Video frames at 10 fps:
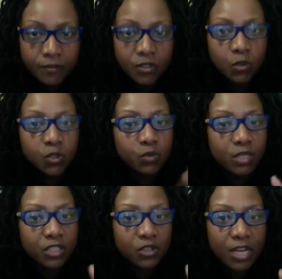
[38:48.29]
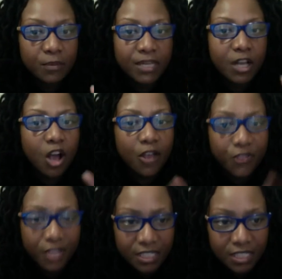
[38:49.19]
who's really trying to be
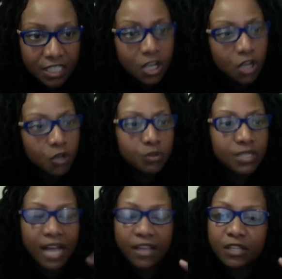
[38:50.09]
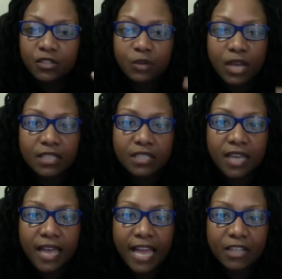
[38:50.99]
authentic, who's out here trying to
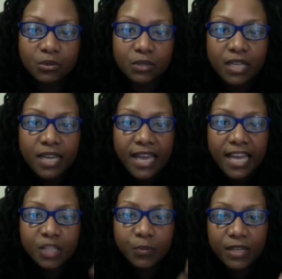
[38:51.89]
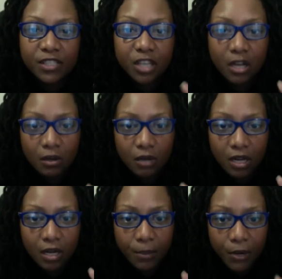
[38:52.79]
actually express their
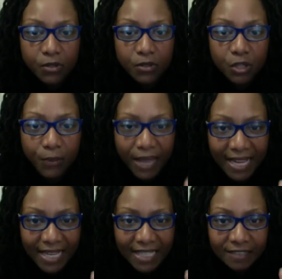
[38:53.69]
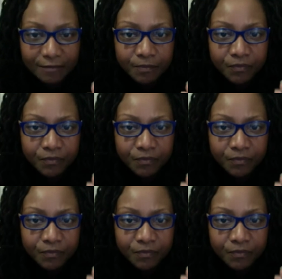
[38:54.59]
own personal pain,